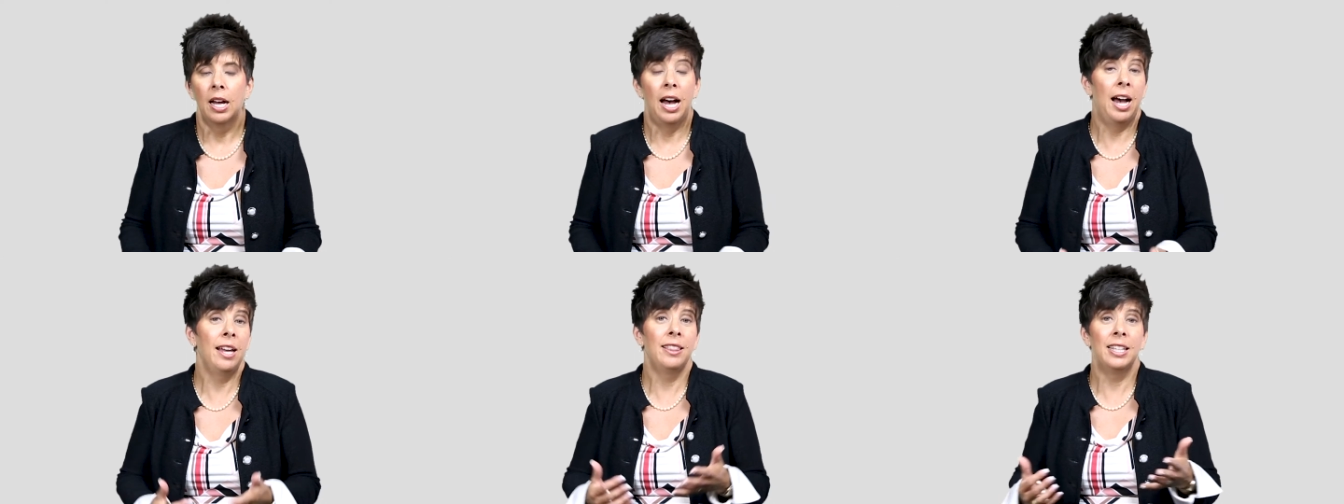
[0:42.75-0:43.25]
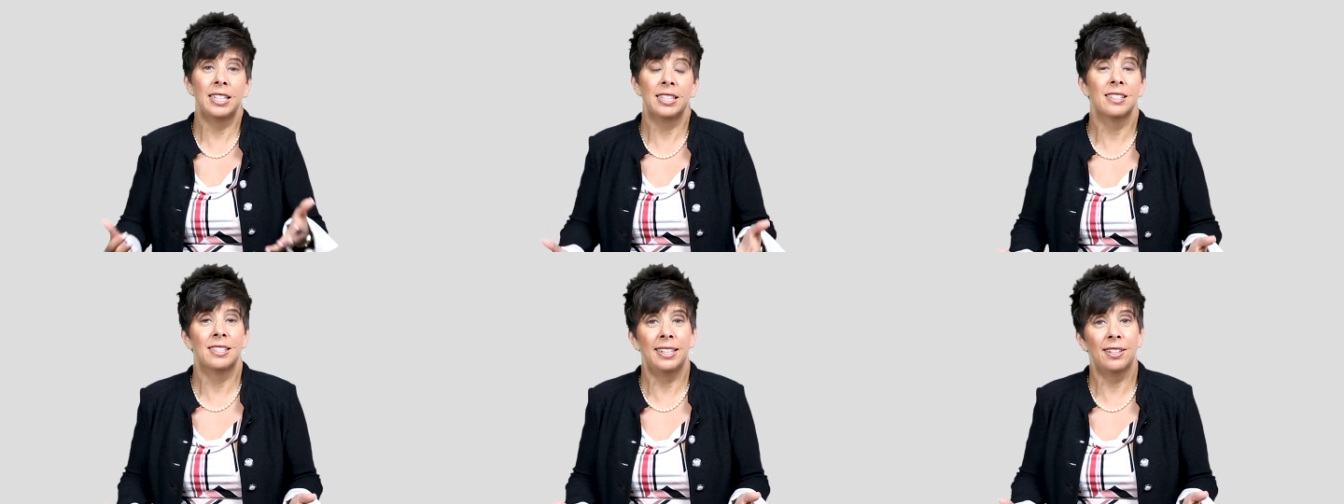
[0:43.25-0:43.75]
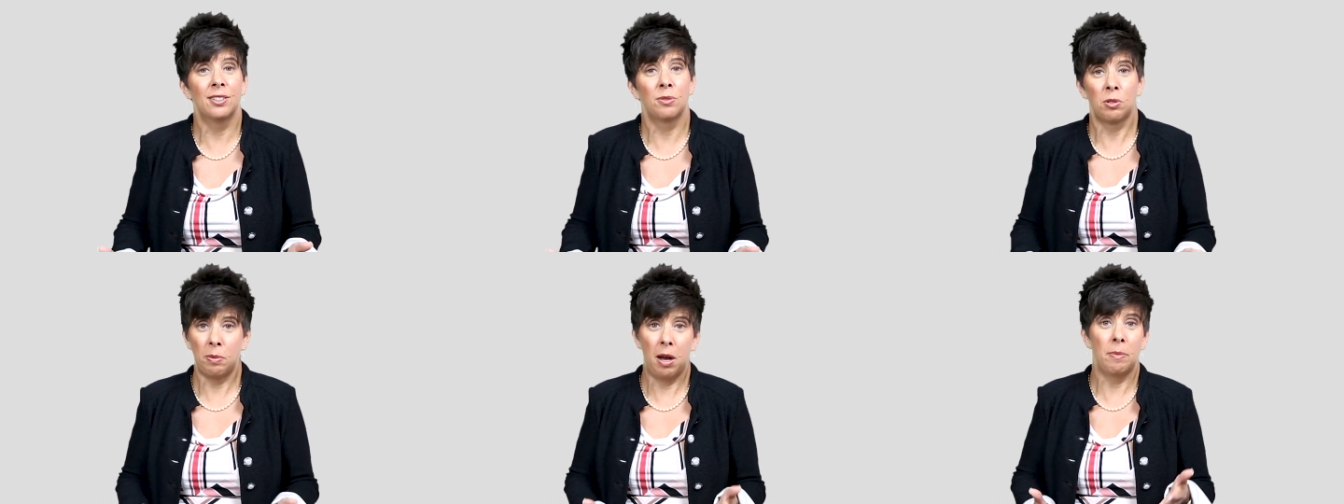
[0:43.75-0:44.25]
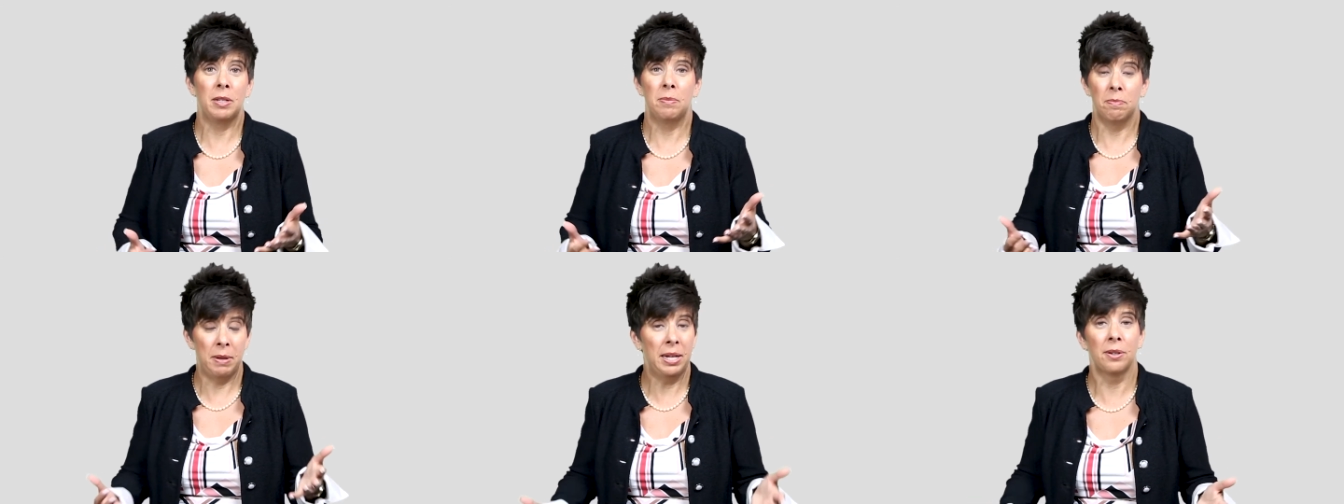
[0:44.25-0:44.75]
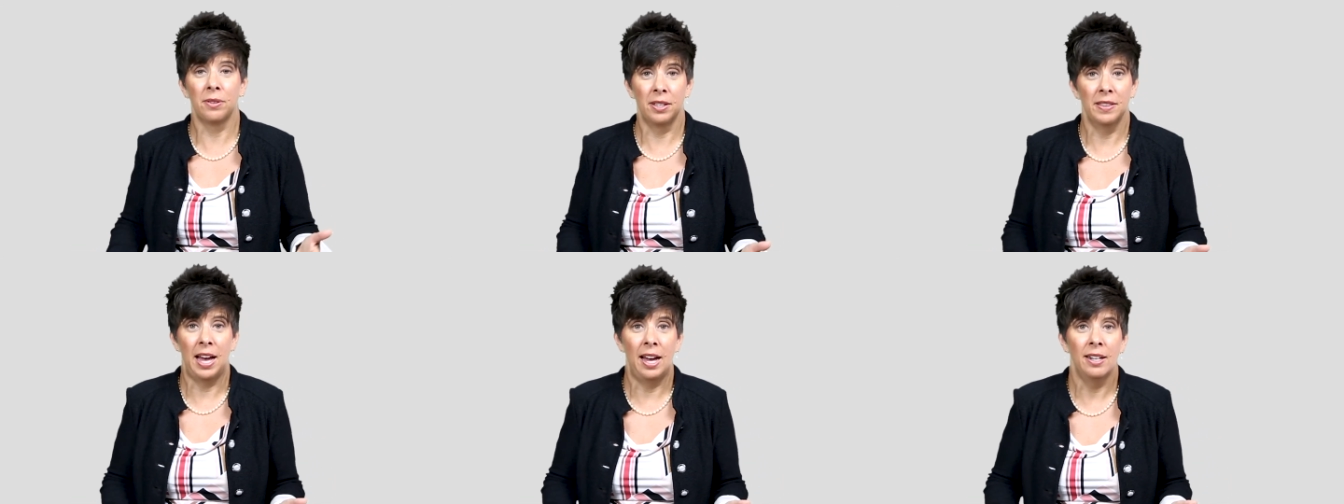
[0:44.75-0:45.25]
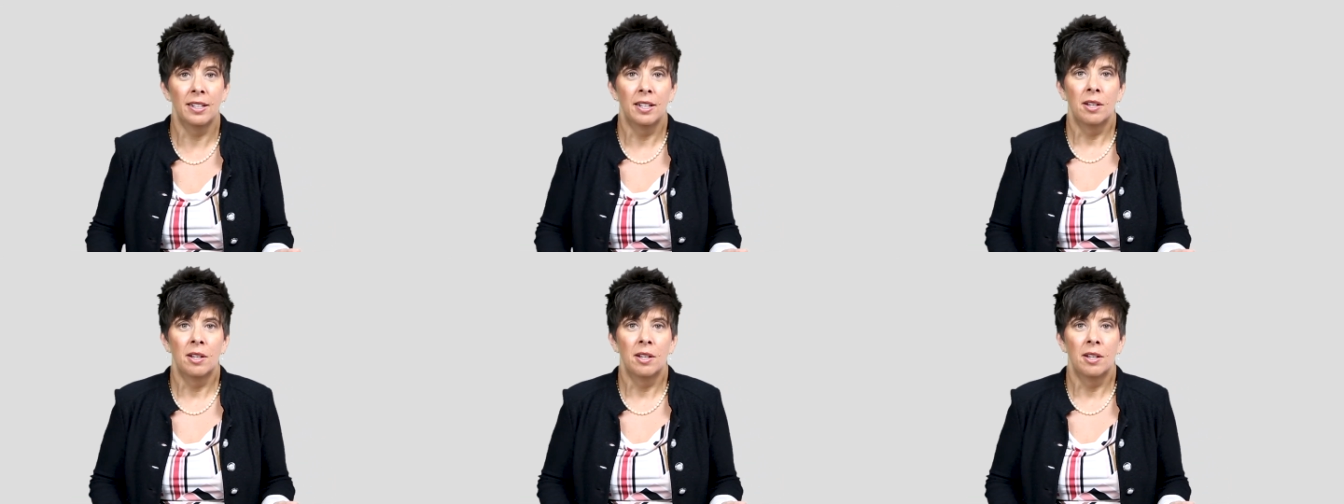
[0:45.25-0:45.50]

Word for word: I think in sales we're probably better than that,